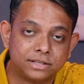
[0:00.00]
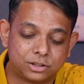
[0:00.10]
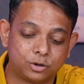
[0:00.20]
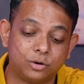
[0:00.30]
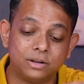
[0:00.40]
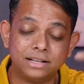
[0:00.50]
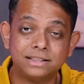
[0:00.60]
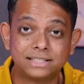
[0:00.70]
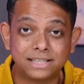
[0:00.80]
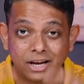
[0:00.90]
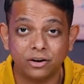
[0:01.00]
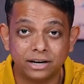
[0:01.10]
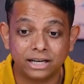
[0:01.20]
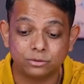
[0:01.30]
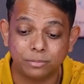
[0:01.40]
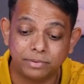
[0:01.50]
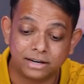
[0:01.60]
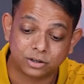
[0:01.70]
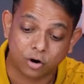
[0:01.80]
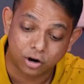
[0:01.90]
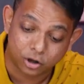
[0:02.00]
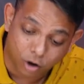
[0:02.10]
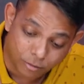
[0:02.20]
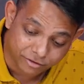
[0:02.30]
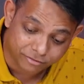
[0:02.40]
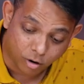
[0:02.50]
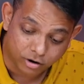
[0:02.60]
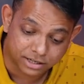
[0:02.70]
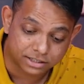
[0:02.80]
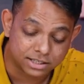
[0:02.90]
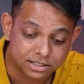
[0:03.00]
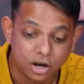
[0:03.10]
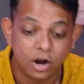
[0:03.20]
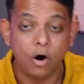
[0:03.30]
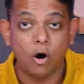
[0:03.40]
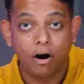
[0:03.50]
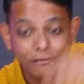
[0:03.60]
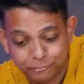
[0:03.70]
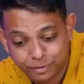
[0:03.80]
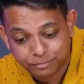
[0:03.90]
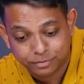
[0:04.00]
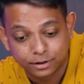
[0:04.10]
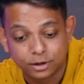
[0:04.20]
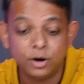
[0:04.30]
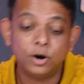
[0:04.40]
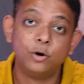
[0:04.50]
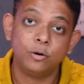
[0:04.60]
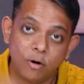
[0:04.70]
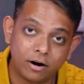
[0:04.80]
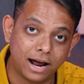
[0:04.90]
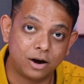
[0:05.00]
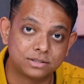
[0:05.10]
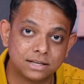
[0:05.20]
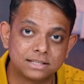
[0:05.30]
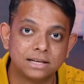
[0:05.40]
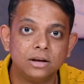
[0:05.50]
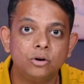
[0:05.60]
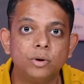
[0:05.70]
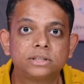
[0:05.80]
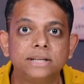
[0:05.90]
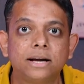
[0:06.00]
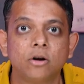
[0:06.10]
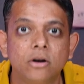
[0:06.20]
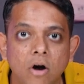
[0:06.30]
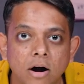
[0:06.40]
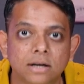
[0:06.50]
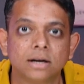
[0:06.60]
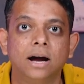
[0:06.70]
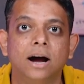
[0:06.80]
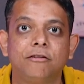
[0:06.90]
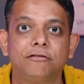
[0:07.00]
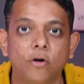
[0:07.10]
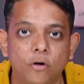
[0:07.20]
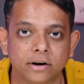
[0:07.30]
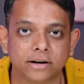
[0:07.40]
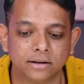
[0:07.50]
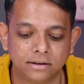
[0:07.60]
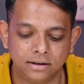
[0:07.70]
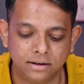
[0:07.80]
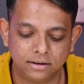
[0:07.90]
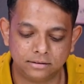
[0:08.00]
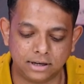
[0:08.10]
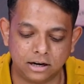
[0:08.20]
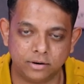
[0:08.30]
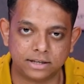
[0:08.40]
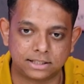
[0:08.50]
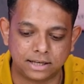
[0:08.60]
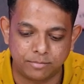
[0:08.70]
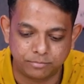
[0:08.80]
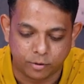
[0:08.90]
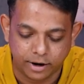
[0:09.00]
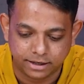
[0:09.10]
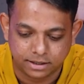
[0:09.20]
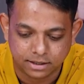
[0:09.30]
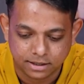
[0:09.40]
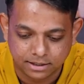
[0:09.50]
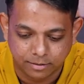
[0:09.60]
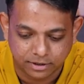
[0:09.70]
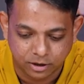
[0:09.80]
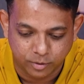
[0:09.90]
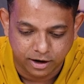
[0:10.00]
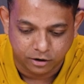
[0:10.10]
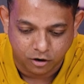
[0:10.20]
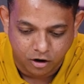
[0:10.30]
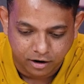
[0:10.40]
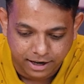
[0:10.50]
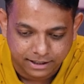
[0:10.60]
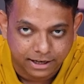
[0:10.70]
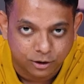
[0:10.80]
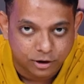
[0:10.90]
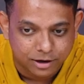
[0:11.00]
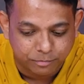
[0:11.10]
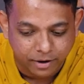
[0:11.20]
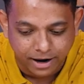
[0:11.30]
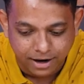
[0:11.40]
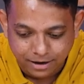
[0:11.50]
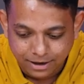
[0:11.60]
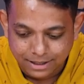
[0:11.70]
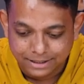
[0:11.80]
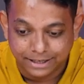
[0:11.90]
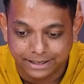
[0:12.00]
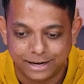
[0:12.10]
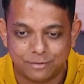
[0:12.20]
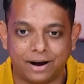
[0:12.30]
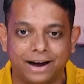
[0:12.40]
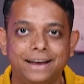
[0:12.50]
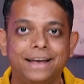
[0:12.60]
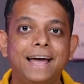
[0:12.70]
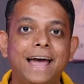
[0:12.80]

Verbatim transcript: of this. So the securities were built on top of mortgages of people who bought houses which they could not afford. Now, at some point, something went wrong and they couldn't pay the EMI,